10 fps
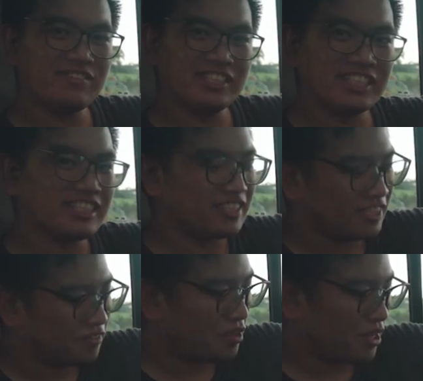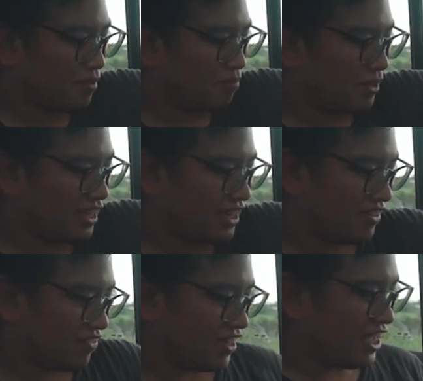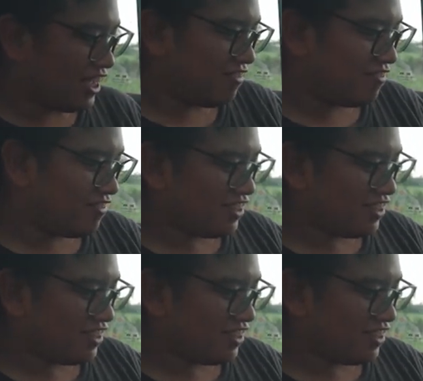position, but I have